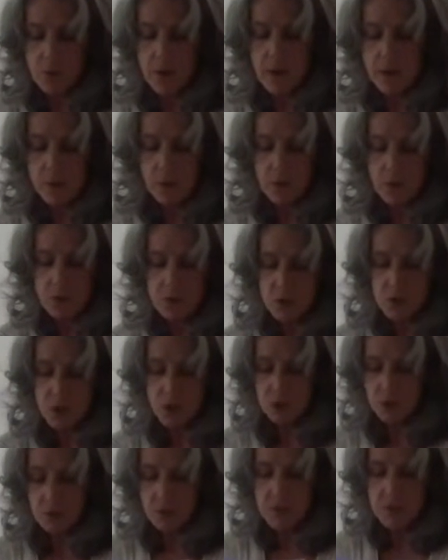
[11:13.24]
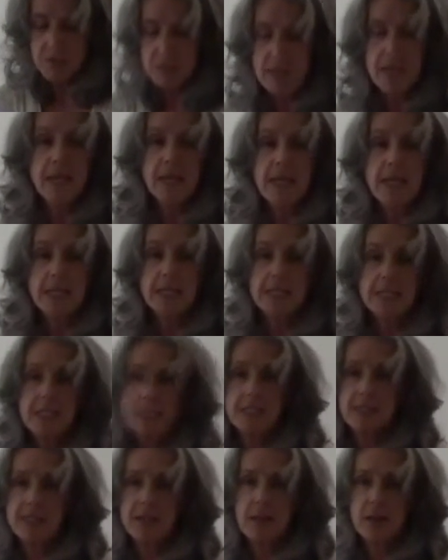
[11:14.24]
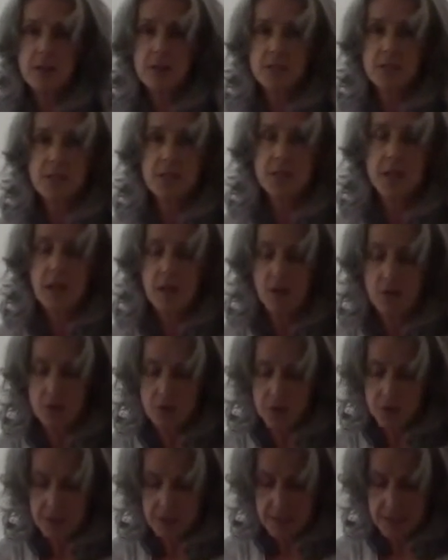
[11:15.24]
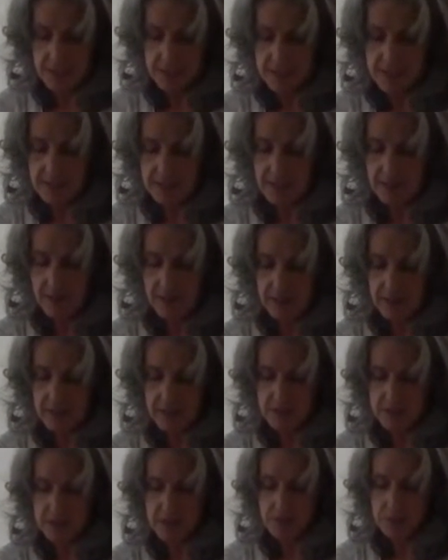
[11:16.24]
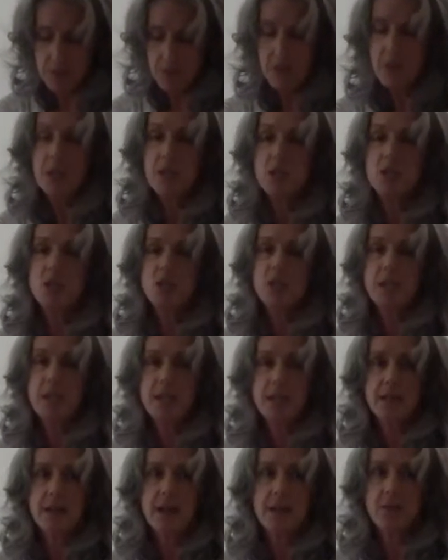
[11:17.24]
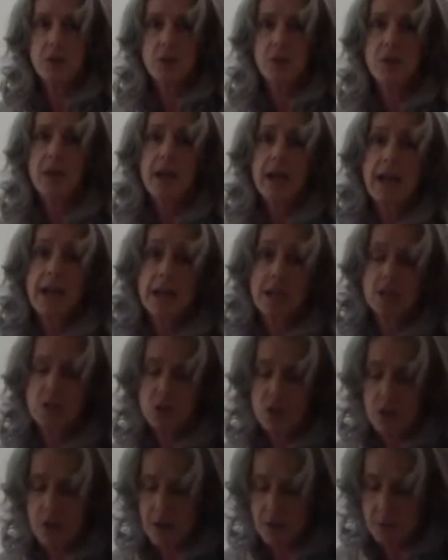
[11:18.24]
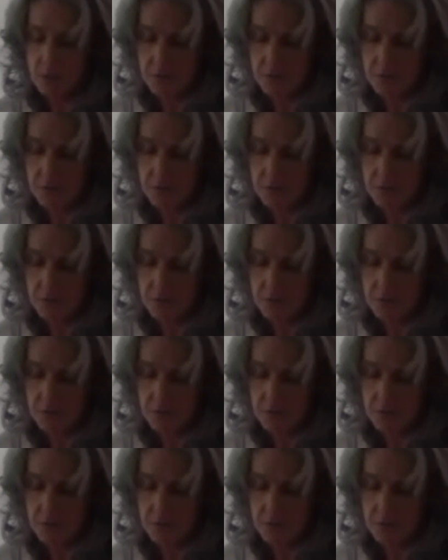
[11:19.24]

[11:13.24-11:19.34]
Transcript: 3 grown children and $6,000 in savings. She had never had a job.